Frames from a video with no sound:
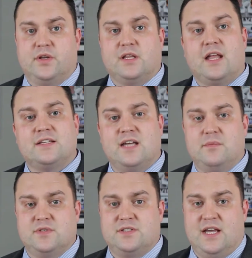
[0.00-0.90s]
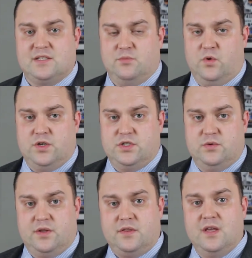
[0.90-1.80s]
A lot of times this has more to do
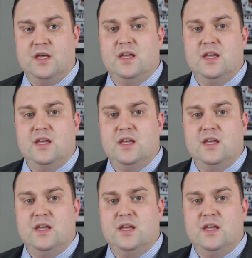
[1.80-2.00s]
with